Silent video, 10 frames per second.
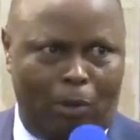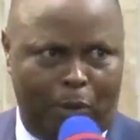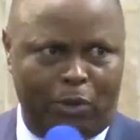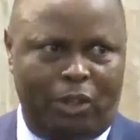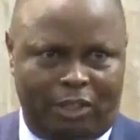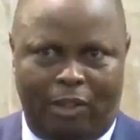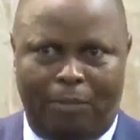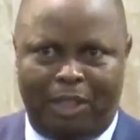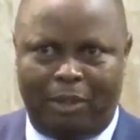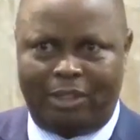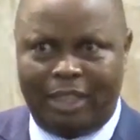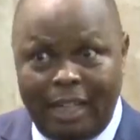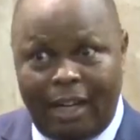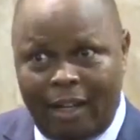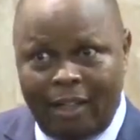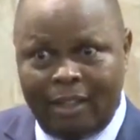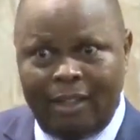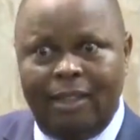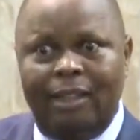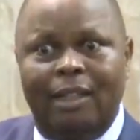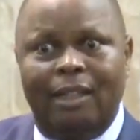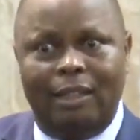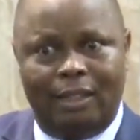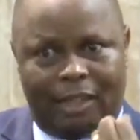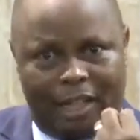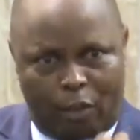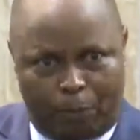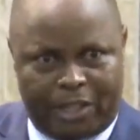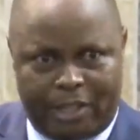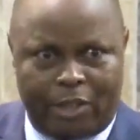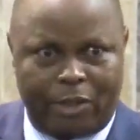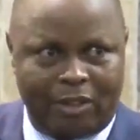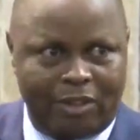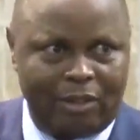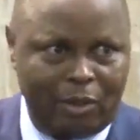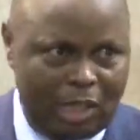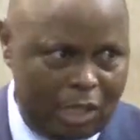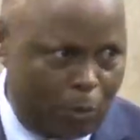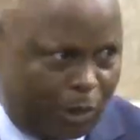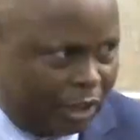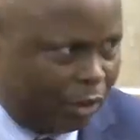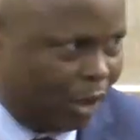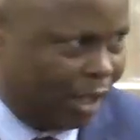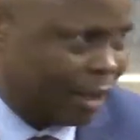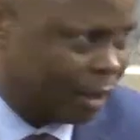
compose yourself because here this kind of petition you need to bring your